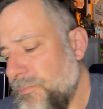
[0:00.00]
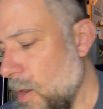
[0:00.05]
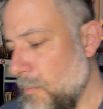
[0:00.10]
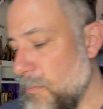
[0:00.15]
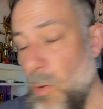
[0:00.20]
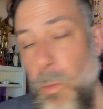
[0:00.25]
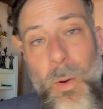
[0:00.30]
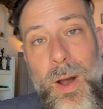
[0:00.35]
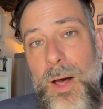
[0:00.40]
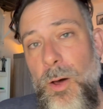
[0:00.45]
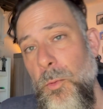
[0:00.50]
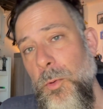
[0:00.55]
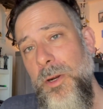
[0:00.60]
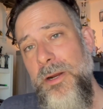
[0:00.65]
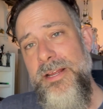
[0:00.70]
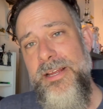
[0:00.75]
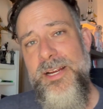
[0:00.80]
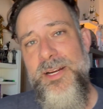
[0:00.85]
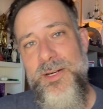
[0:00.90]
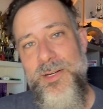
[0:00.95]
But while we're
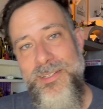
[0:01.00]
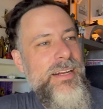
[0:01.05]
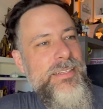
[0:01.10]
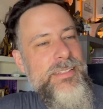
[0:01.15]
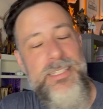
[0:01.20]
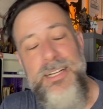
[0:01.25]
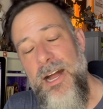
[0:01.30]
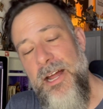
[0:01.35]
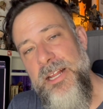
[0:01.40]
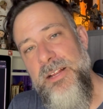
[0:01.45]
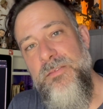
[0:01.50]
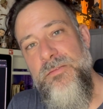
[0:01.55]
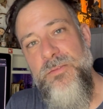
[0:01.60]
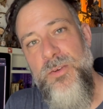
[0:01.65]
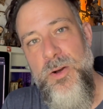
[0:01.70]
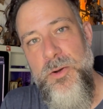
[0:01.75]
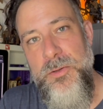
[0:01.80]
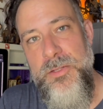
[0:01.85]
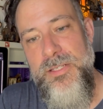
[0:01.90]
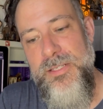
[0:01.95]
here, the cunning
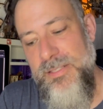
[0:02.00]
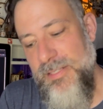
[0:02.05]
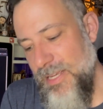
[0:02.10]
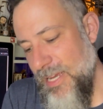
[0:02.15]
folks